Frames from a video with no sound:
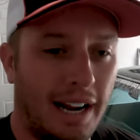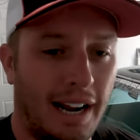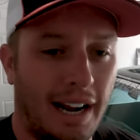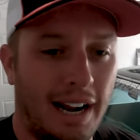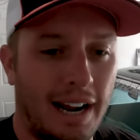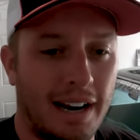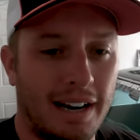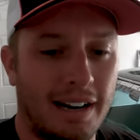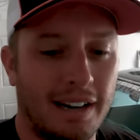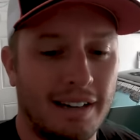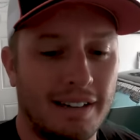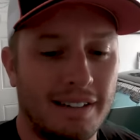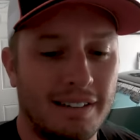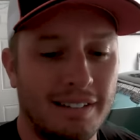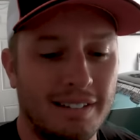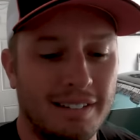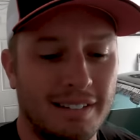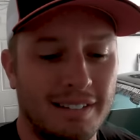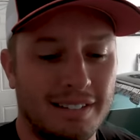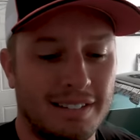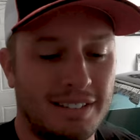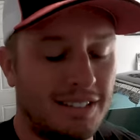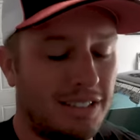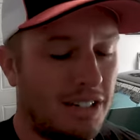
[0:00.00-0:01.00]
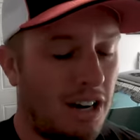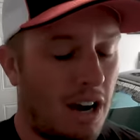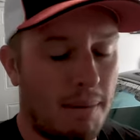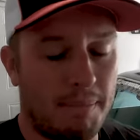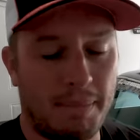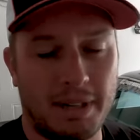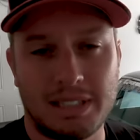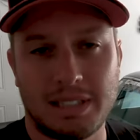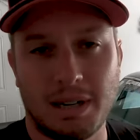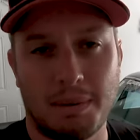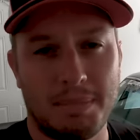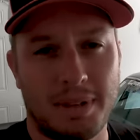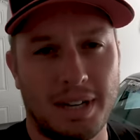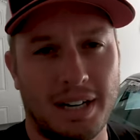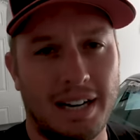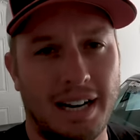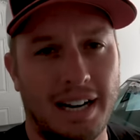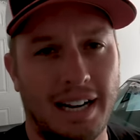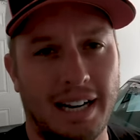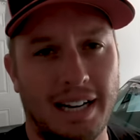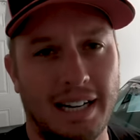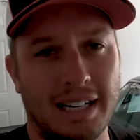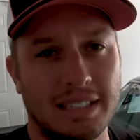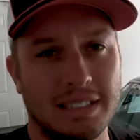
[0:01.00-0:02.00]
and taught me something
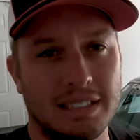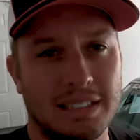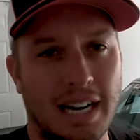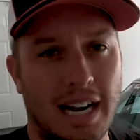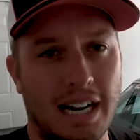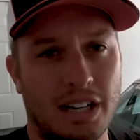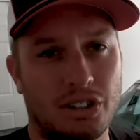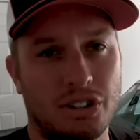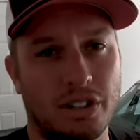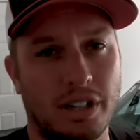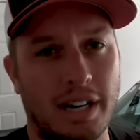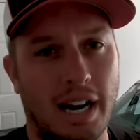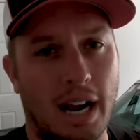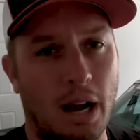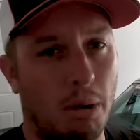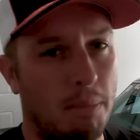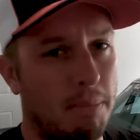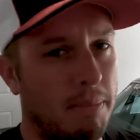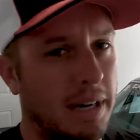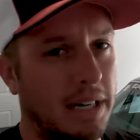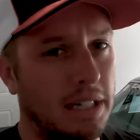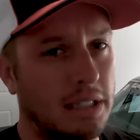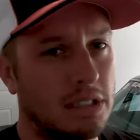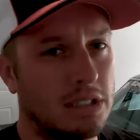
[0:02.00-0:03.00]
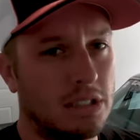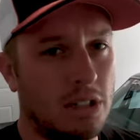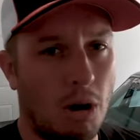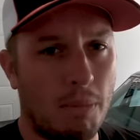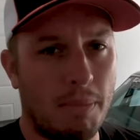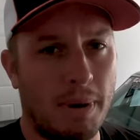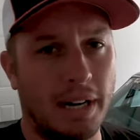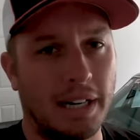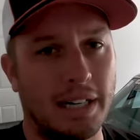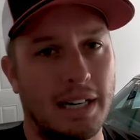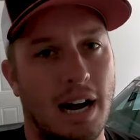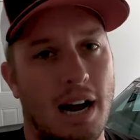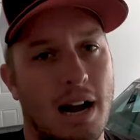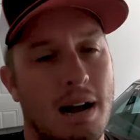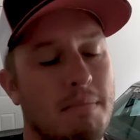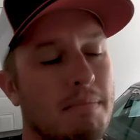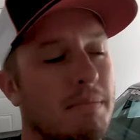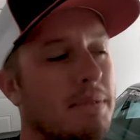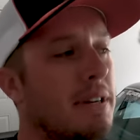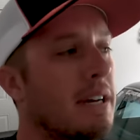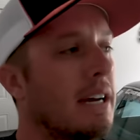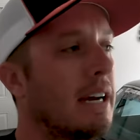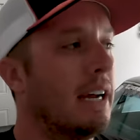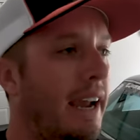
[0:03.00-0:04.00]
that has actually helped me so many
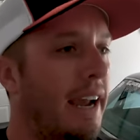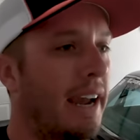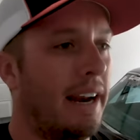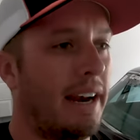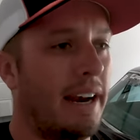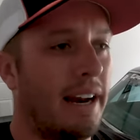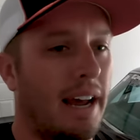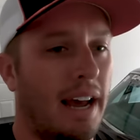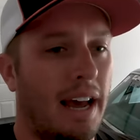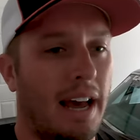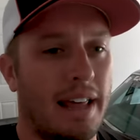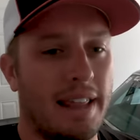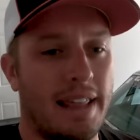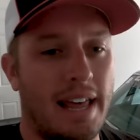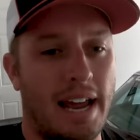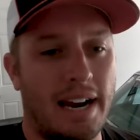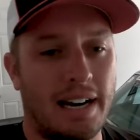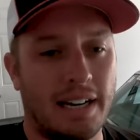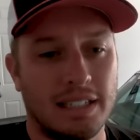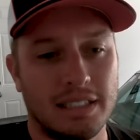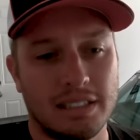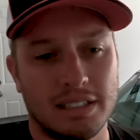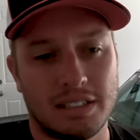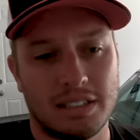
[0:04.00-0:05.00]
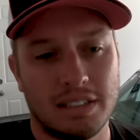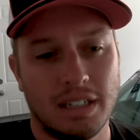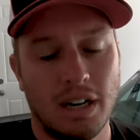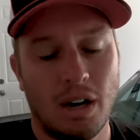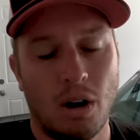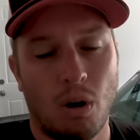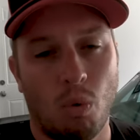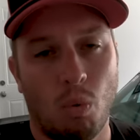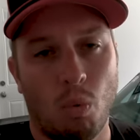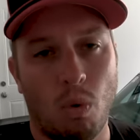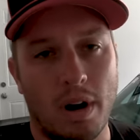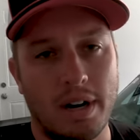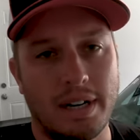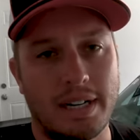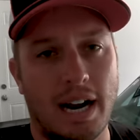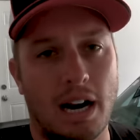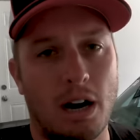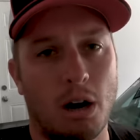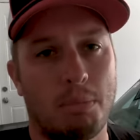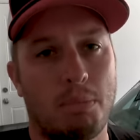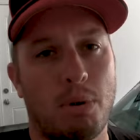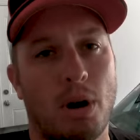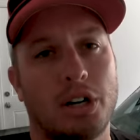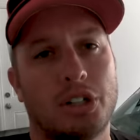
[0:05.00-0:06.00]
times, and that is what
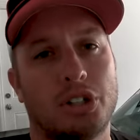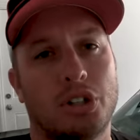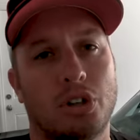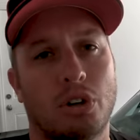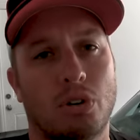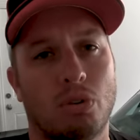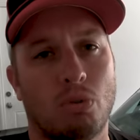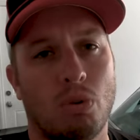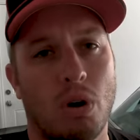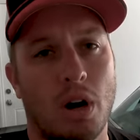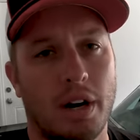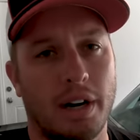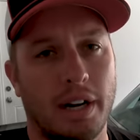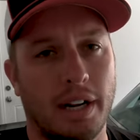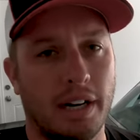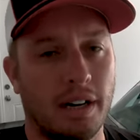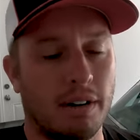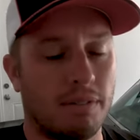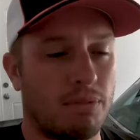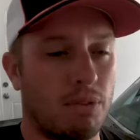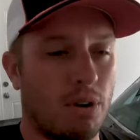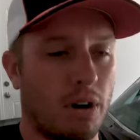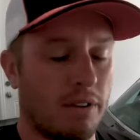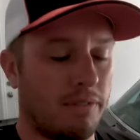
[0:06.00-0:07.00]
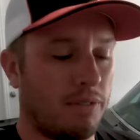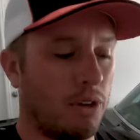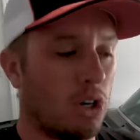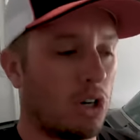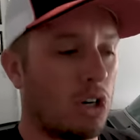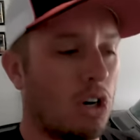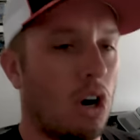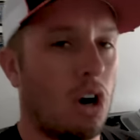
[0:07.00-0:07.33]
tire pressure to run in the front of your